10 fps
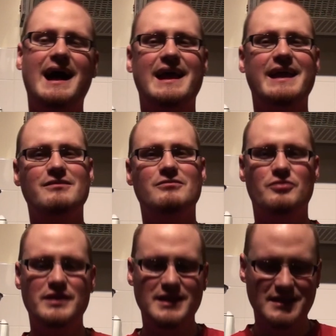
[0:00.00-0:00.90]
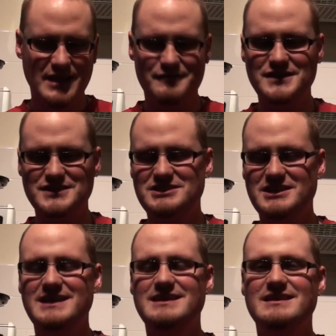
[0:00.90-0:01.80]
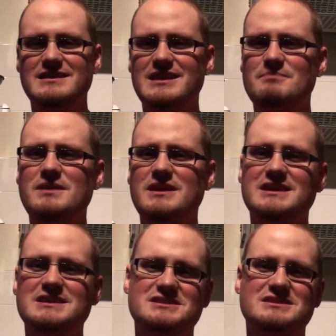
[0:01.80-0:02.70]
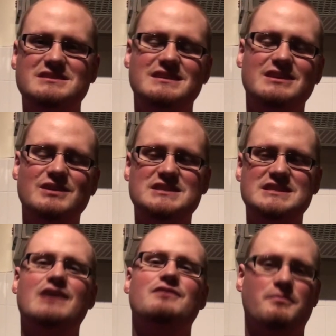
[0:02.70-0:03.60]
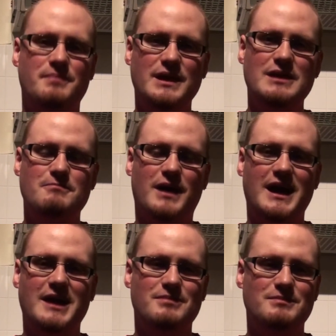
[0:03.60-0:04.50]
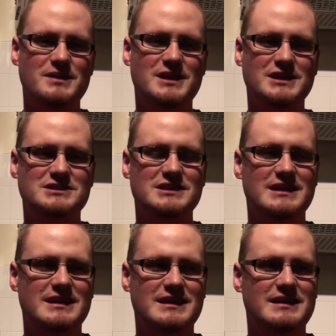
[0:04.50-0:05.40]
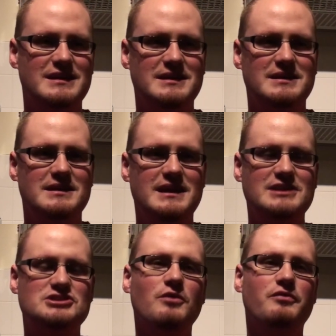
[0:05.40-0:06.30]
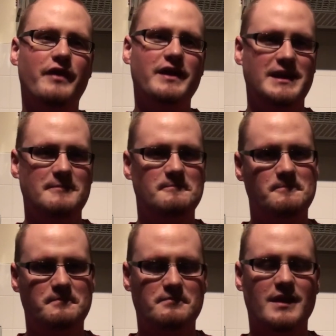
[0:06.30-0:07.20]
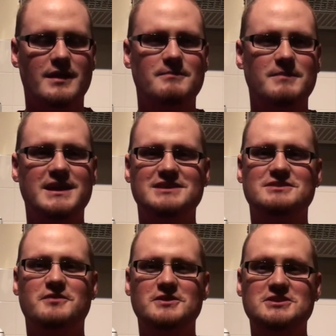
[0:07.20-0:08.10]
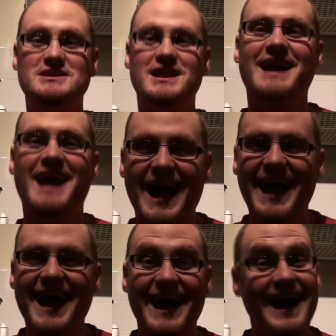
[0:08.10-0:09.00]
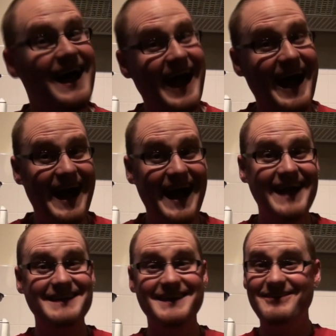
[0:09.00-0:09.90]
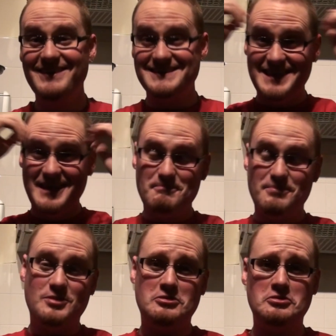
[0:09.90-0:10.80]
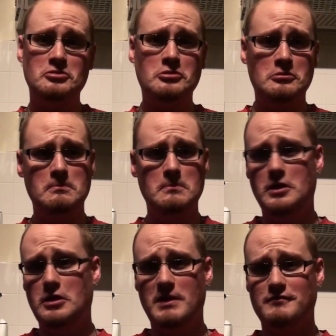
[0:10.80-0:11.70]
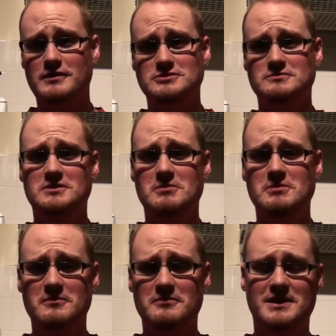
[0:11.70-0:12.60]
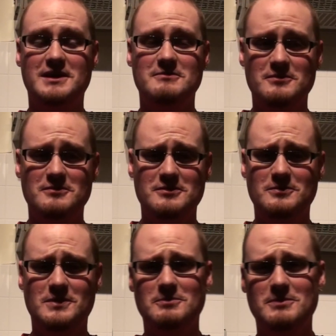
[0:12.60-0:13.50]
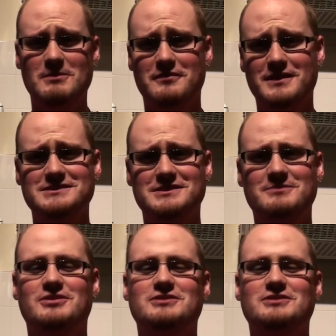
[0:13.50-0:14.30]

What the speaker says: I really love this scene, not because, you know, it's sad for Pinkie Pie, but because it's so funny. Because first he's like, haha, I knew it, and then, all my friends don't want to be my friend, they don't want to be my friend anymore.